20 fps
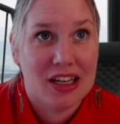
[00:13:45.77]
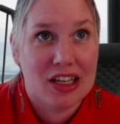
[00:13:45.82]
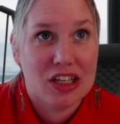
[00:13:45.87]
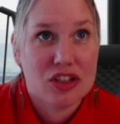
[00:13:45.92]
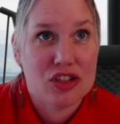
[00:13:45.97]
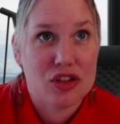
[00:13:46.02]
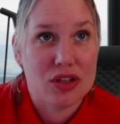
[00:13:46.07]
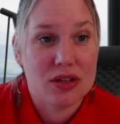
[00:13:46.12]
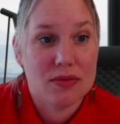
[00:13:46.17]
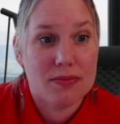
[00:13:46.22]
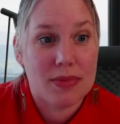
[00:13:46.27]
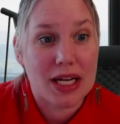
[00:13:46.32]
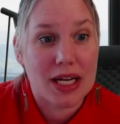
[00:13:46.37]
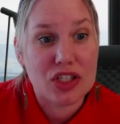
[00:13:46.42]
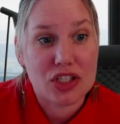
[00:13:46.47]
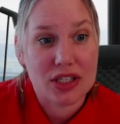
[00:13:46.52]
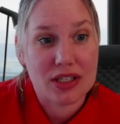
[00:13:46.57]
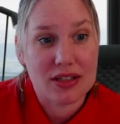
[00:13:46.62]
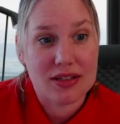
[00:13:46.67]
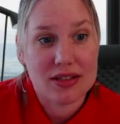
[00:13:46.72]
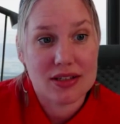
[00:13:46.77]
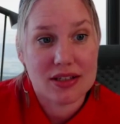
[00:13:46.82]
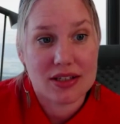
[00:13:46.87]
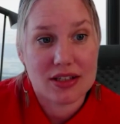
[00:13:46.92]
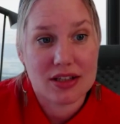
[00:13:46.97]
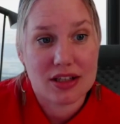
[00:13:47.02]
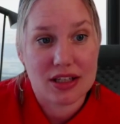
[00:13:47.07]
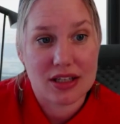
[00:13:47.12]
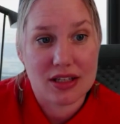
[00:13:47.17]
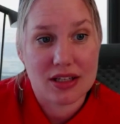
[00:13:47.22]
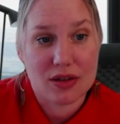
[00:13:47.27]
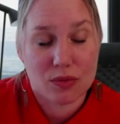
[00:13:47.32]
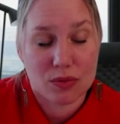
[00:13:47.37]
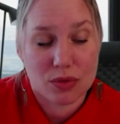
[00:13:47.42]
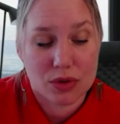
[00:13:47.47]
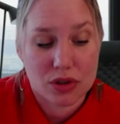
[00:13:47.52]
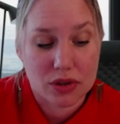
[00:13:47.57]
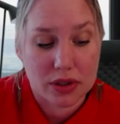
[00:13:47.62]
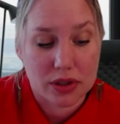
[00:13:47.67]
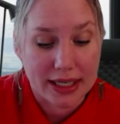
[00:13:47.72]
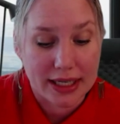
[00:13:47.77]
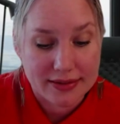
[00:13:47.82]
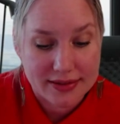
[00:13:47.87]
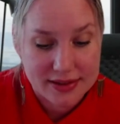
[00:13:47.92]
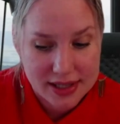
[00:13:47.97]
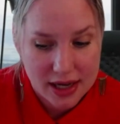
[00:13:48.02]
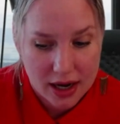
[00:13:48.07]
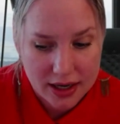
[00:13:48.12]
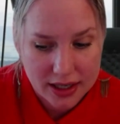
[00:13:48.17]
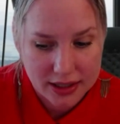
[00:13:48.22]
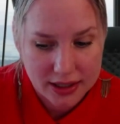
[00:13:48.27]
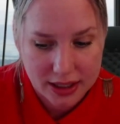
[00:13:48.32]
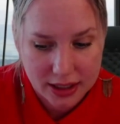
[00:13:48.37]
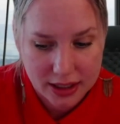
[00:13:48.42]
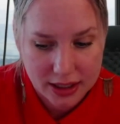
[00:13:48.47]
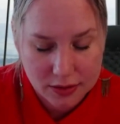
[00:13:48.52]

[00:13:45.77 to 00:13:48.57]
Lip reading: So you mentioned the word anxiety,